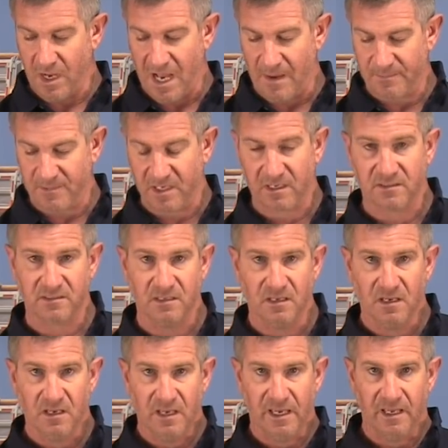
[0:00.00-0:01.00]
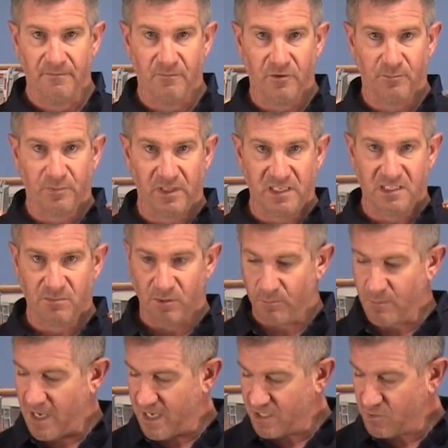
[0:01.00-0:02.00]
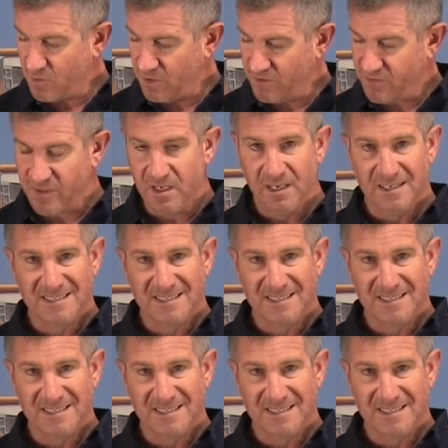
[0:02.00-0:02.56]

optics and replaceable modules,